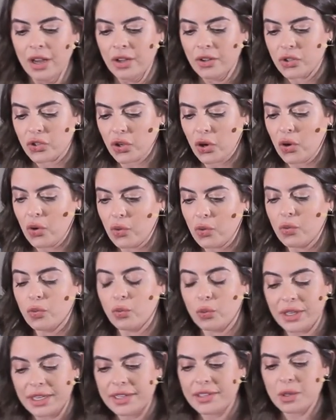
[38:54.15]
So
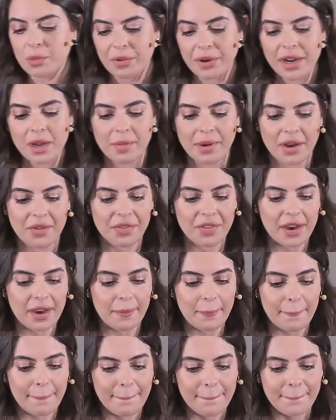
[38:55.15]
we need to pray about
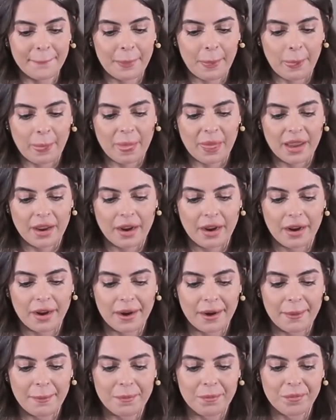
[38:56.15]
that.
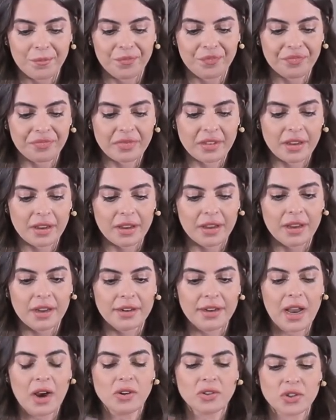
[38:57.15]
Um,
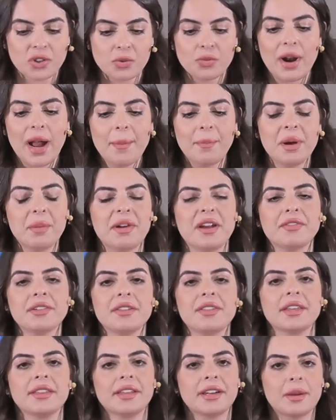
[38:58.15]
now, to wrap up
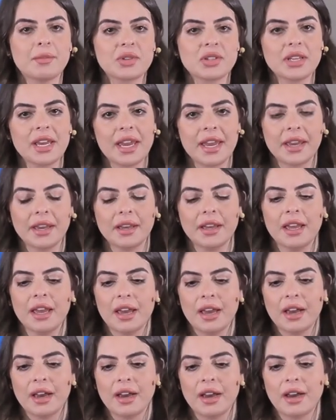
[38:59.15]
everything that I'm saying,
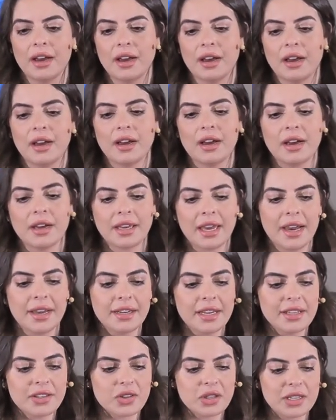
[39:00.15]

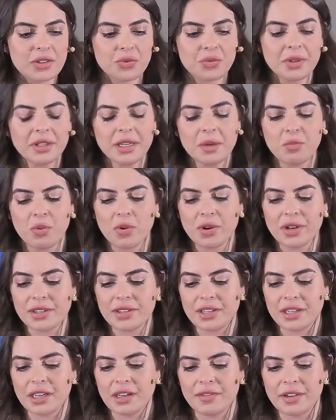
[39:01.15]
again, it's, it's really important
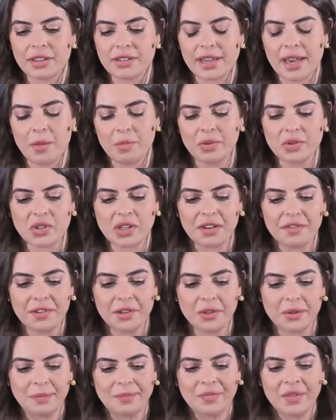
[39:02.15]
to give examples, I
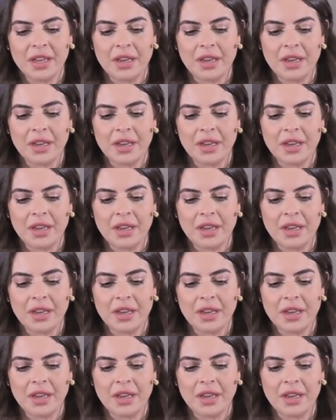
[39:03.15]
feel.